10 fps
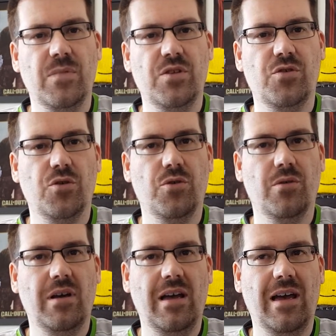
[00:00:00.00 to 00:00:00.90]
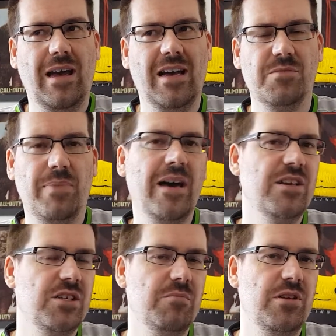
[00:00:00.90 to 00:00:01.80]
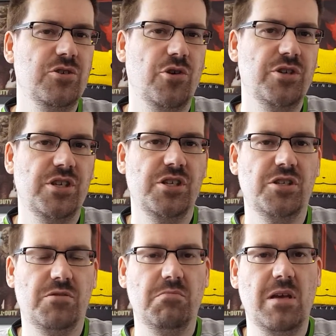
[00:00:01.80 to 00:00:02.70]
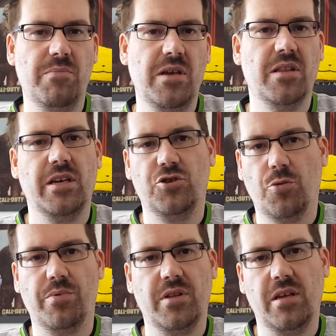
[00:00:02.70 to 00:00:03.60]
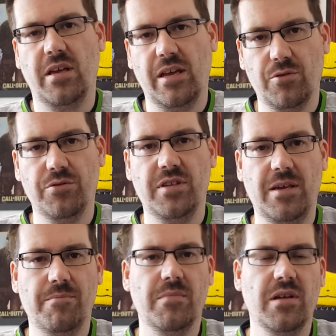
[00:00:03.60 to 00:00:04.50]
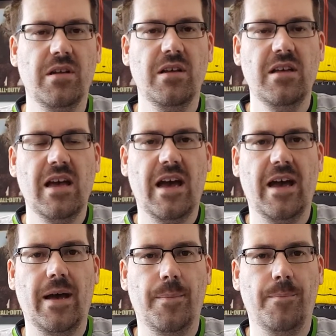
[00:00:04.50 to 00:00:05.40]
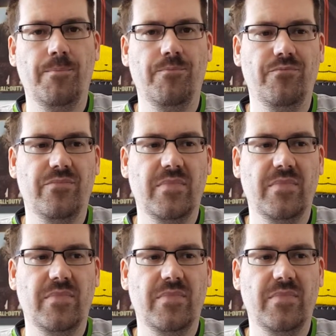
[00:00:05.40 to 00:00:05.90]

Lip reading: So as bad as some of the choices may be, like dropping the Halo team, I